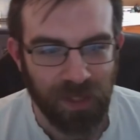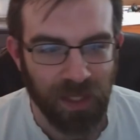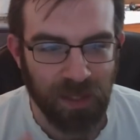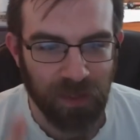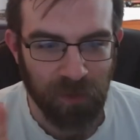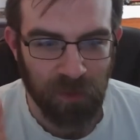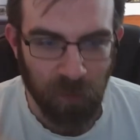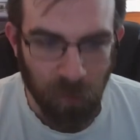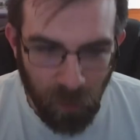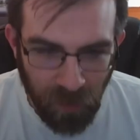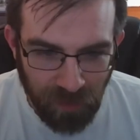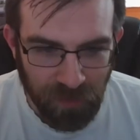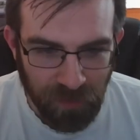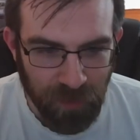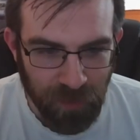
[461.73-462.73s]
And there was
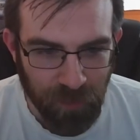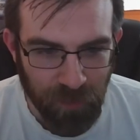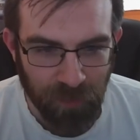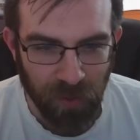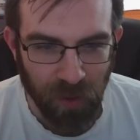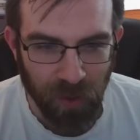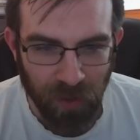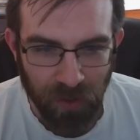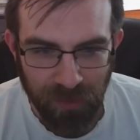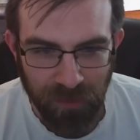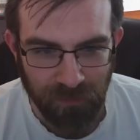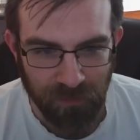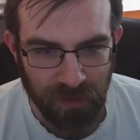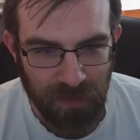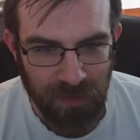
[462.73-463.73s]
one other part
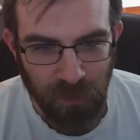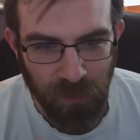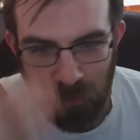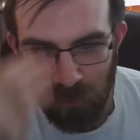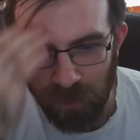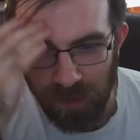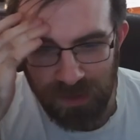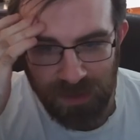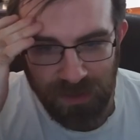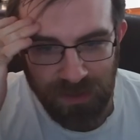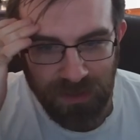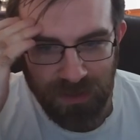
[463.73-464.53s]
of this. Where was it?